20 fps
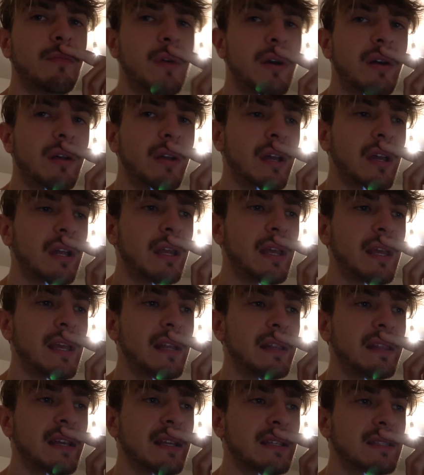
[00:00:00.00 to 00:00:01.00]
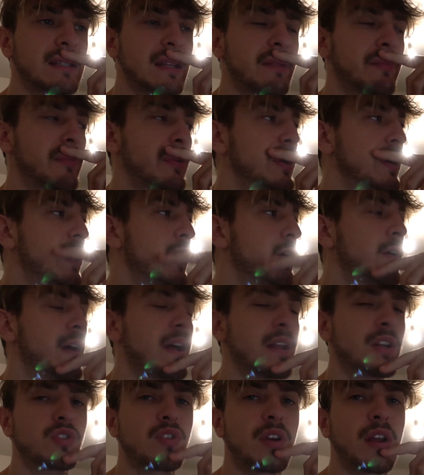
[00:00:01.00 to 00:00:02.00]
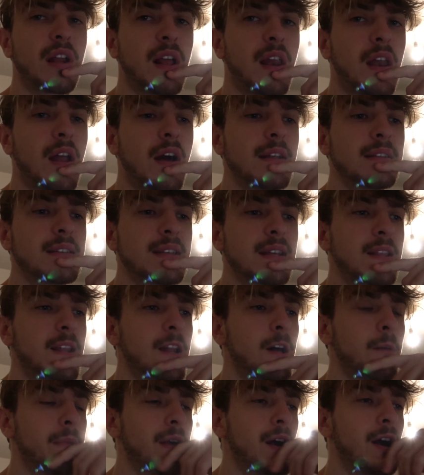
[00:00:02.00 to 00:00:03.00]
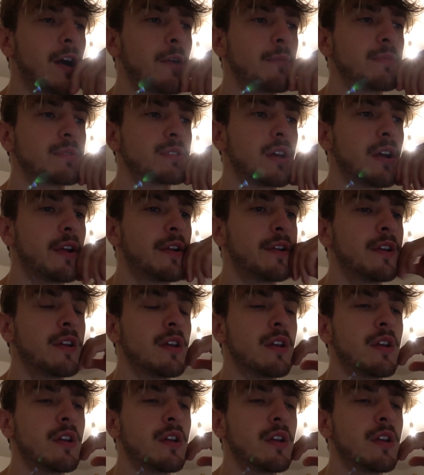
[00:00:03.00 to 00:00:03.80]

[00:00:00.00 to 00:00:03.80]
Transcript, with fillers: I'm gonna eat this and I'm gonna go and train a client and then I'll be home so